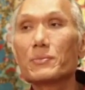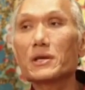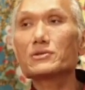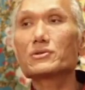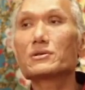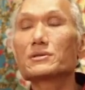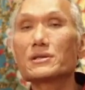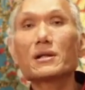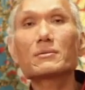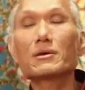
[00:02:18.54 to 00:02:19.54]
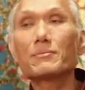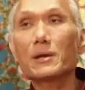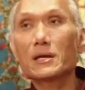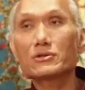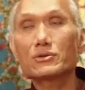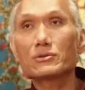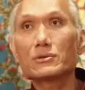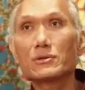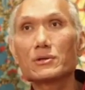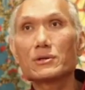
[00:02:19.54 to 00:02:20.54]
based on self-compassion,
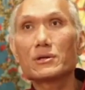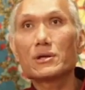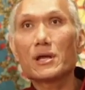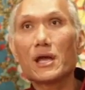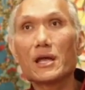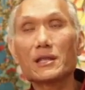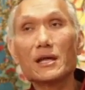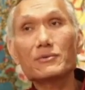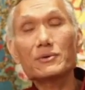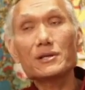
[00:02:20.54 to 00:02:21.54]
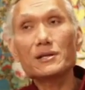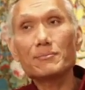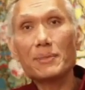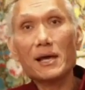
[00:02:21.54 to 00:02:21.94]
and that really